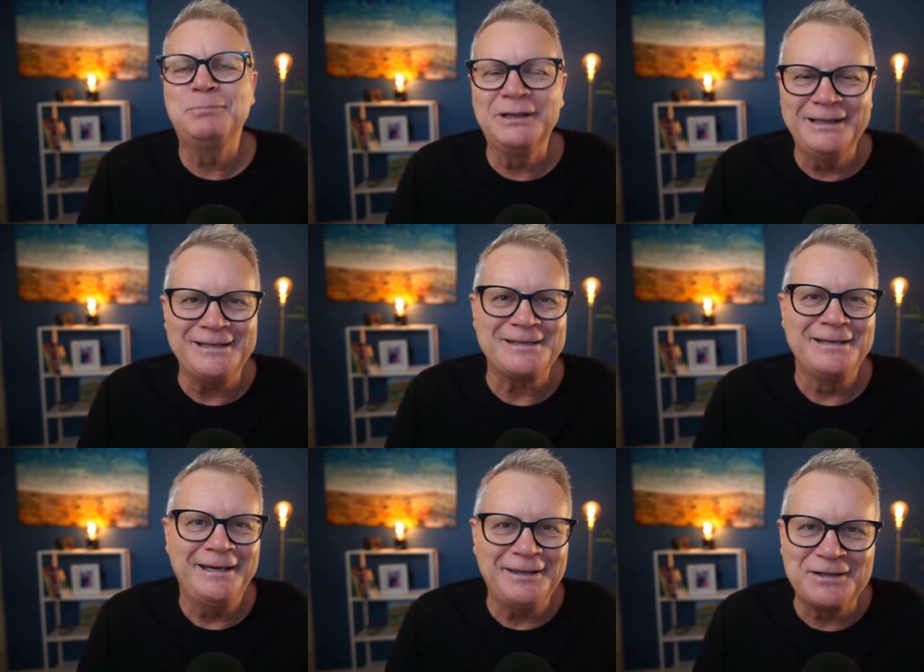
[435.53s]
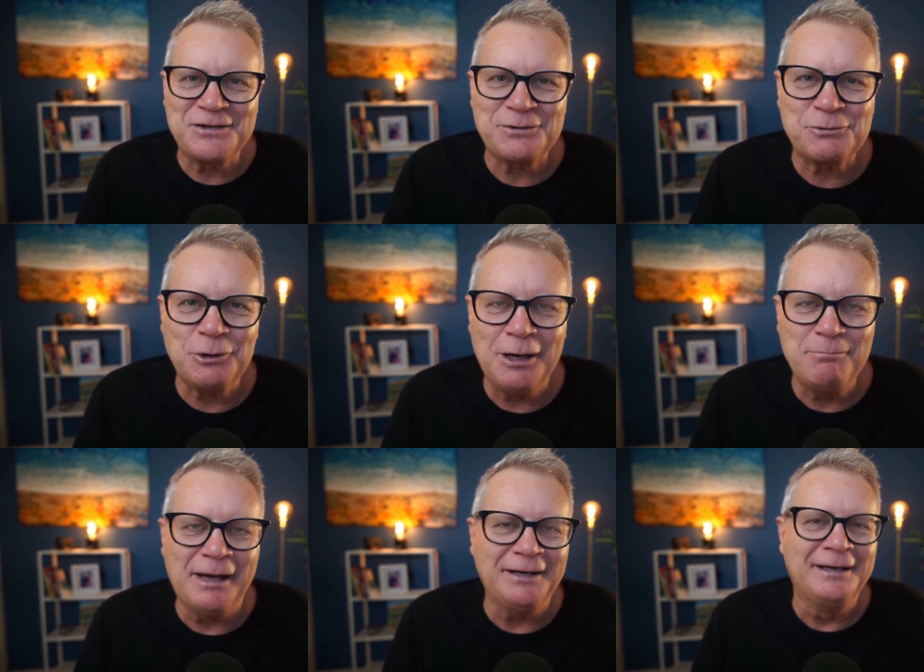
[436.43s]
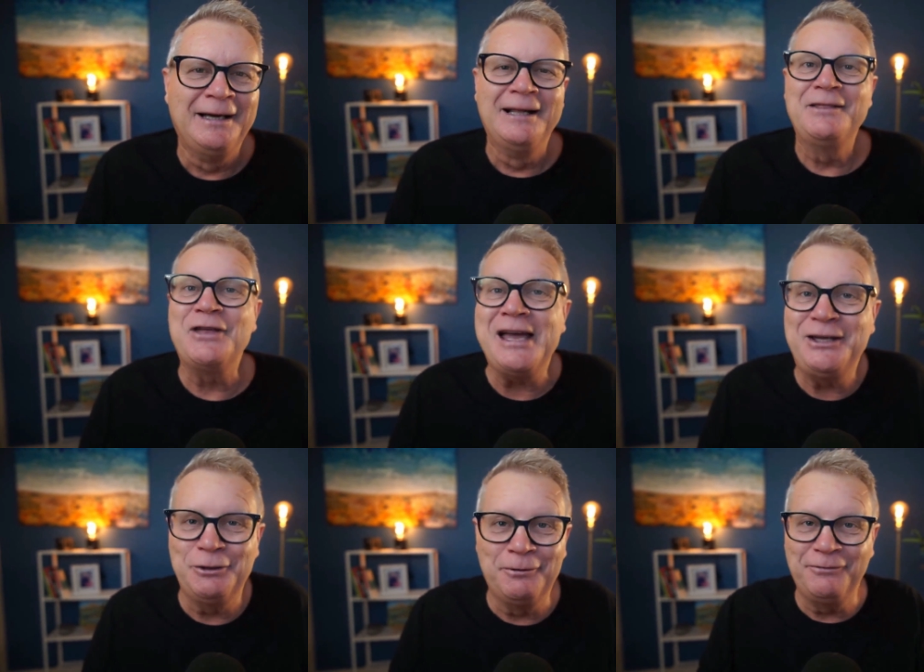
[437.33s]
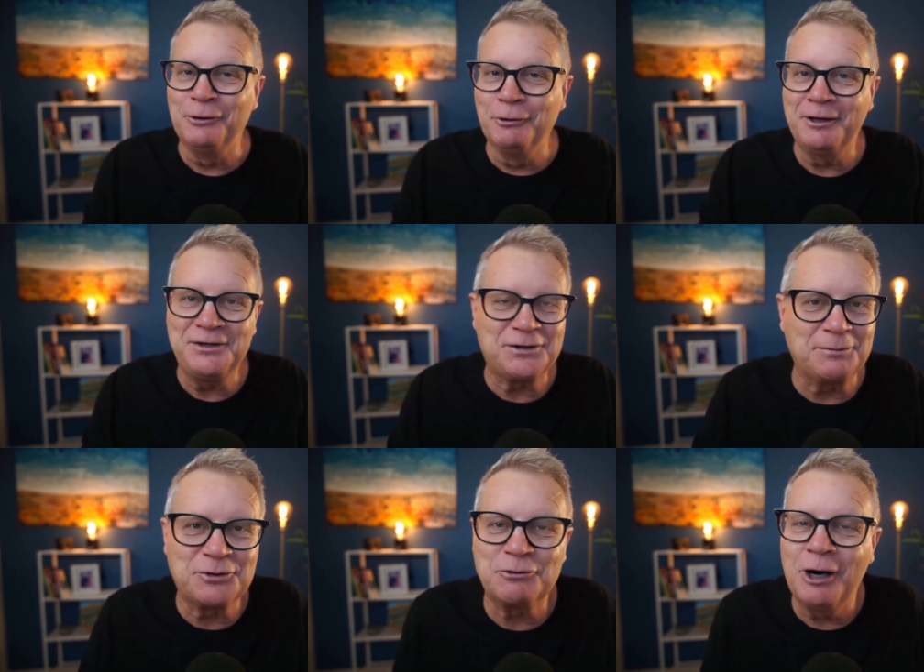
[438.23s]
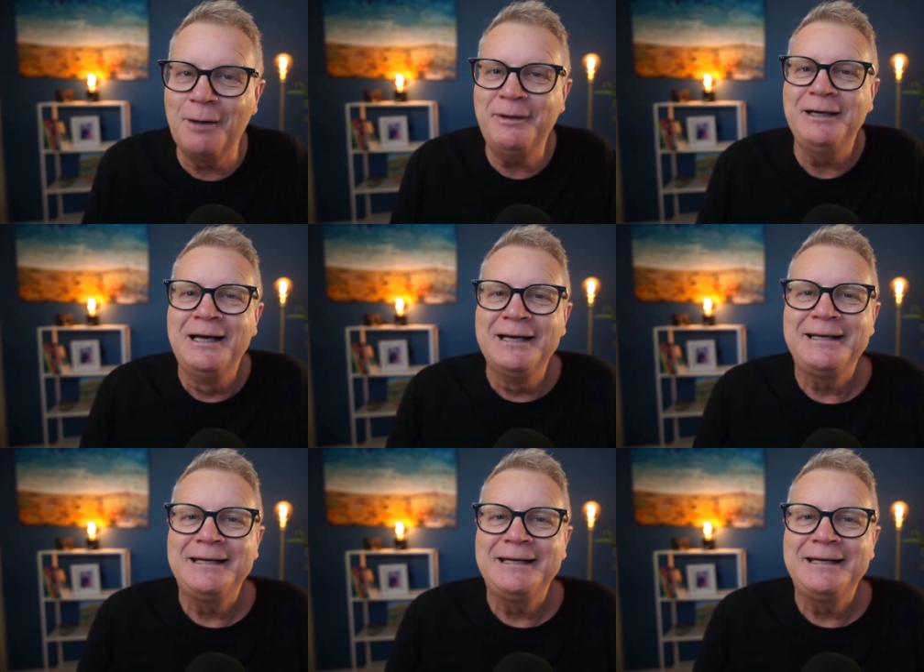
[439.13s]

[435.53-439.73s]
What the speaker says: please hit the subscribe button. Thank you if you're already subscribing.